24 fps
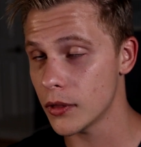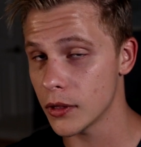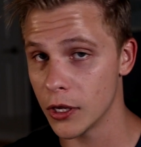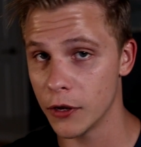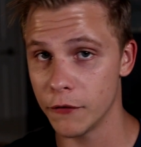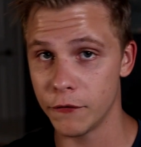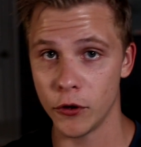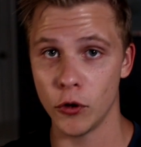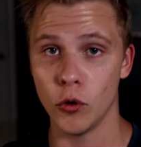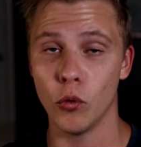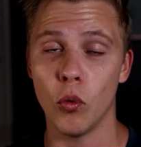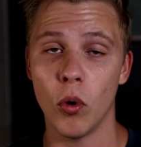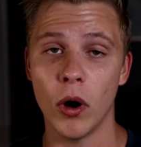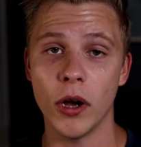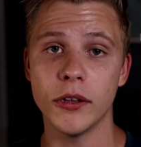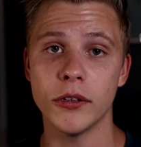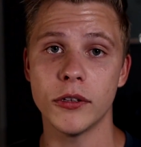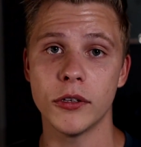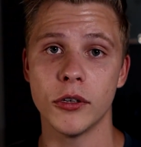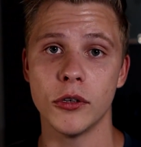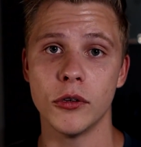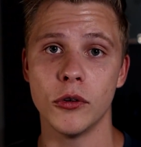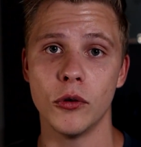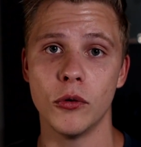If you want
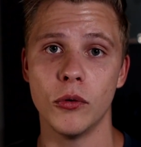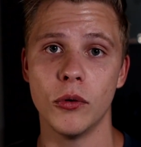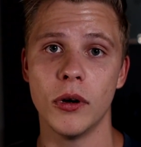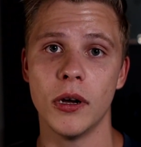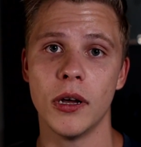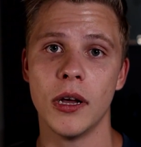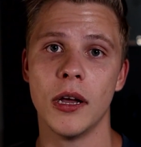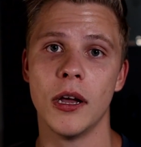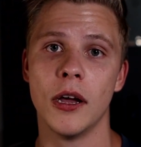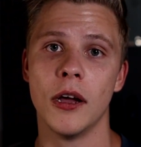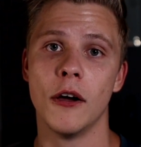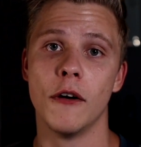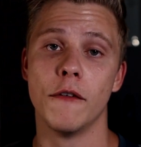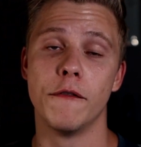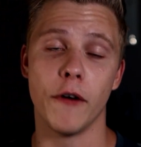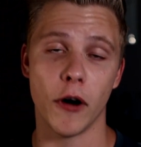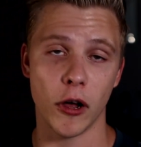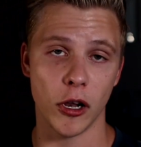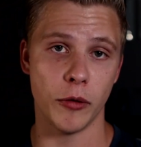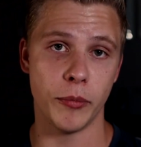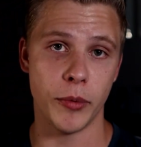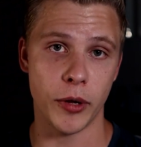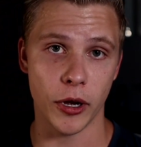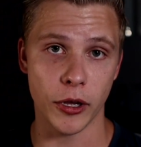to
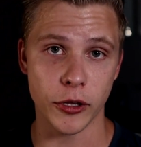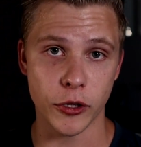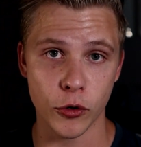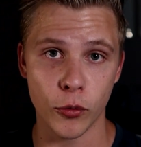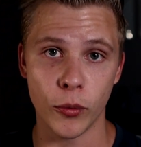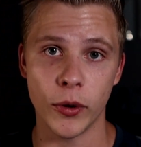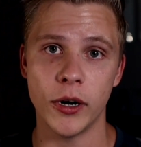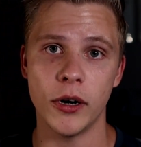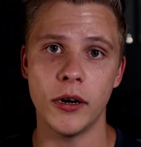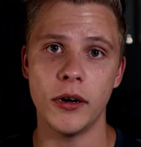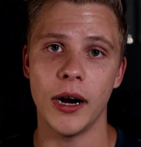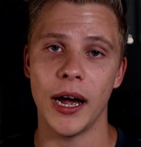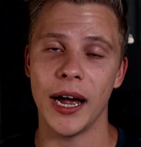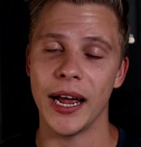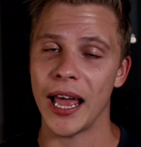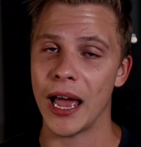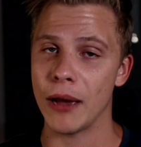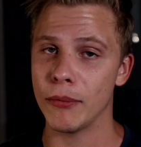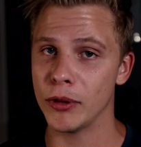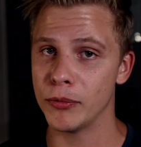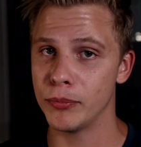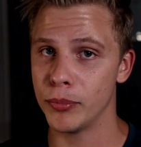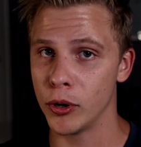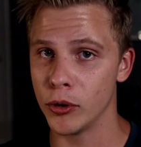follow me on Twitter, I
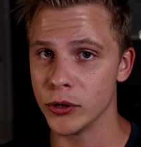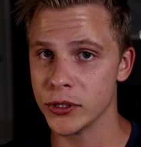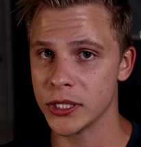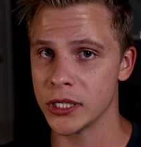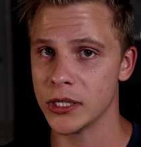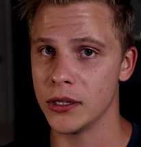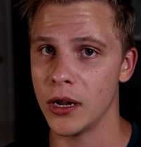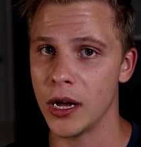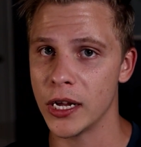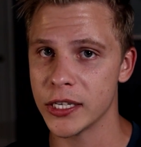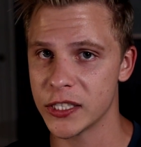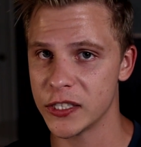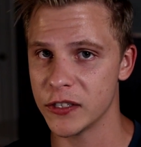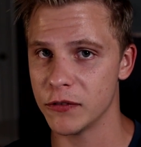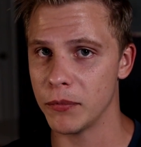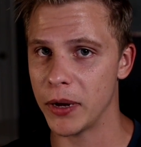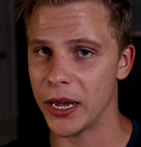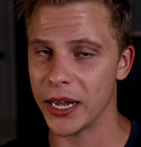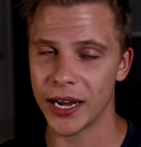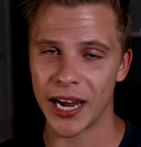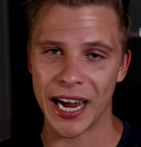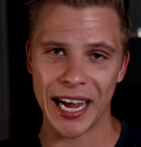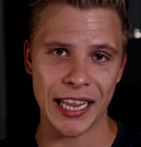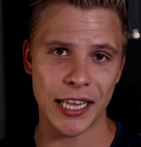have been posting lots of
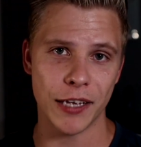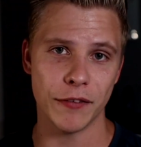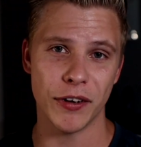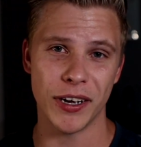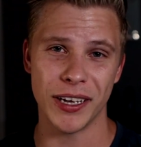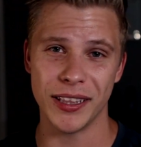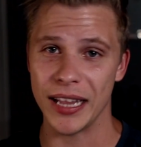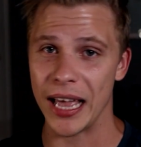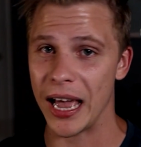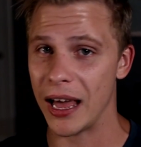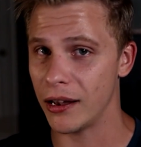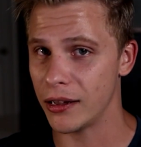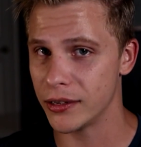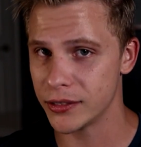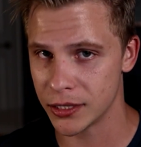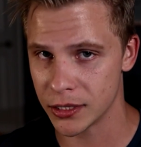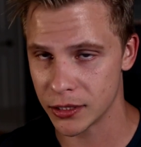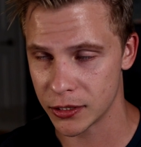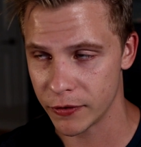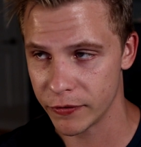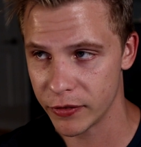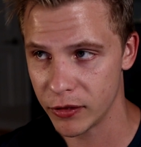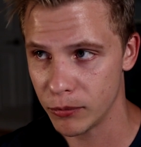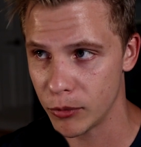my kind of
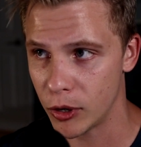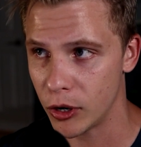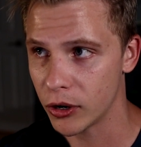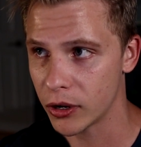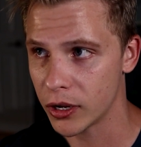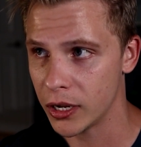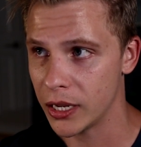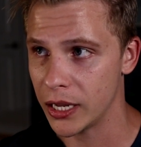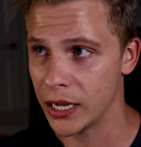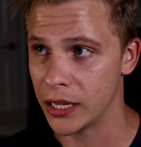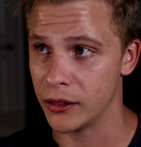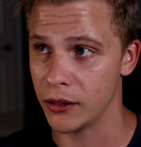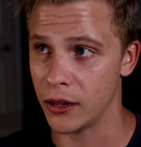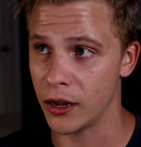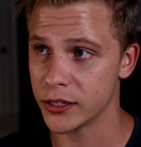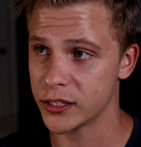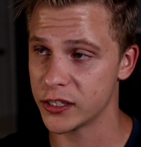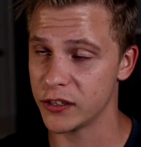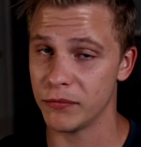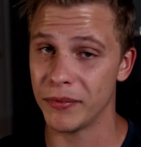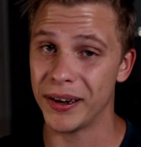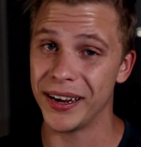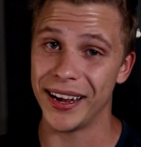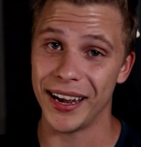analysis of the market and
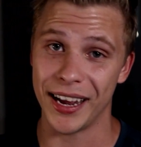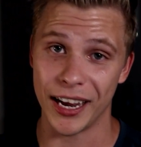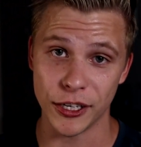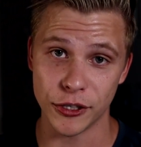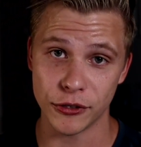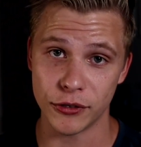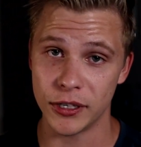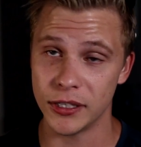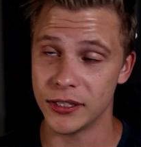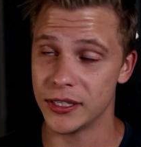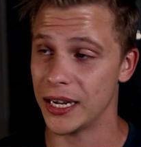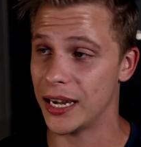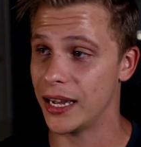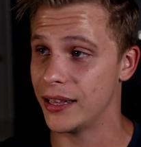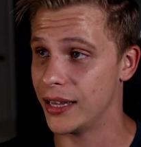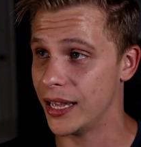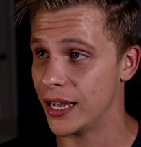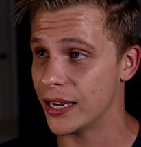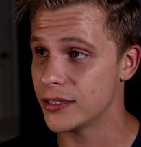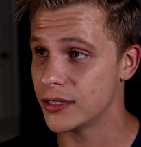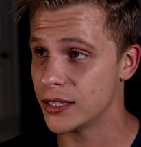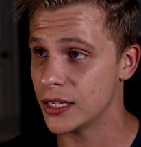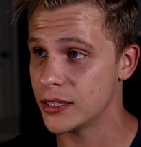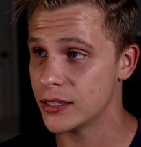lots of my entries and
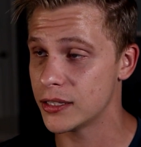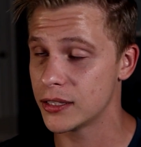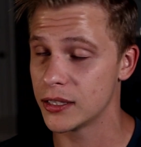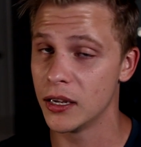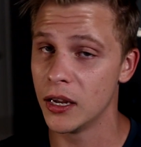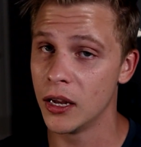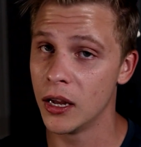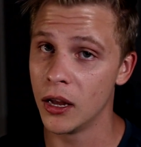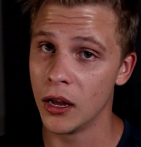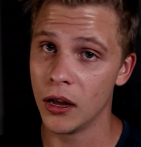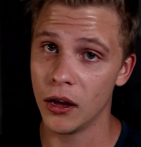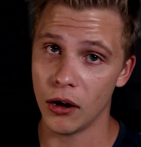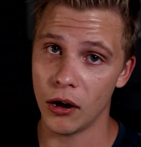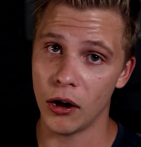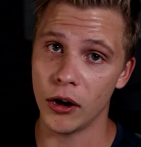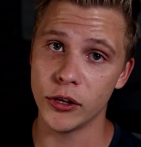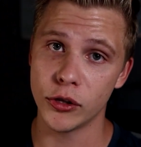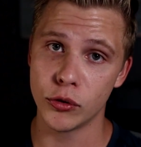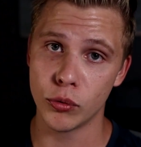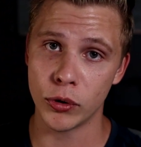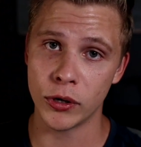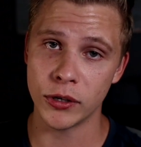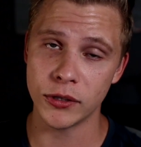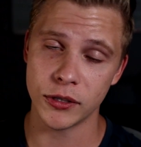exits
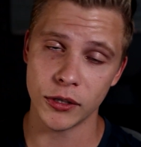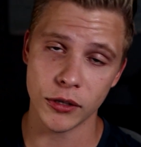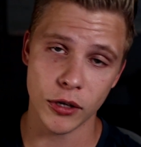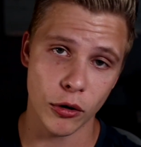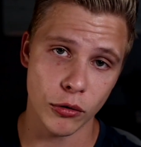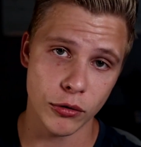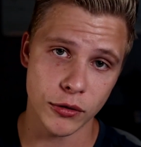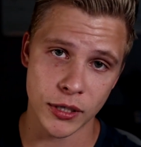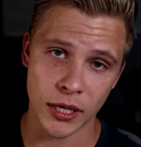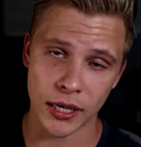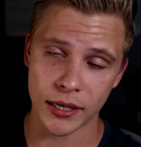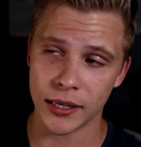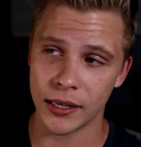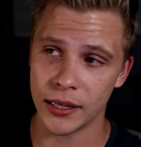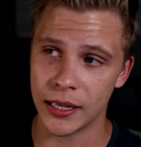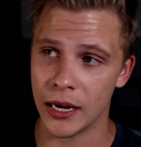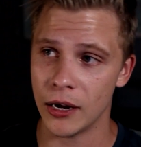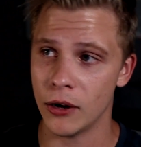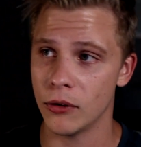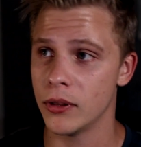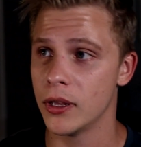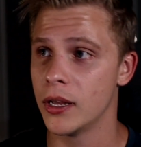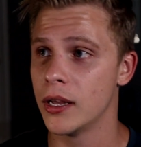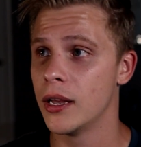on Twitter, so go check that
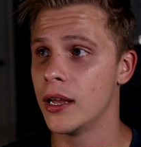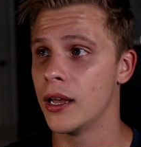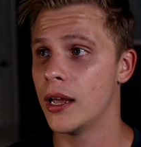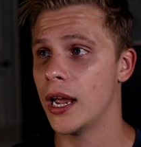out.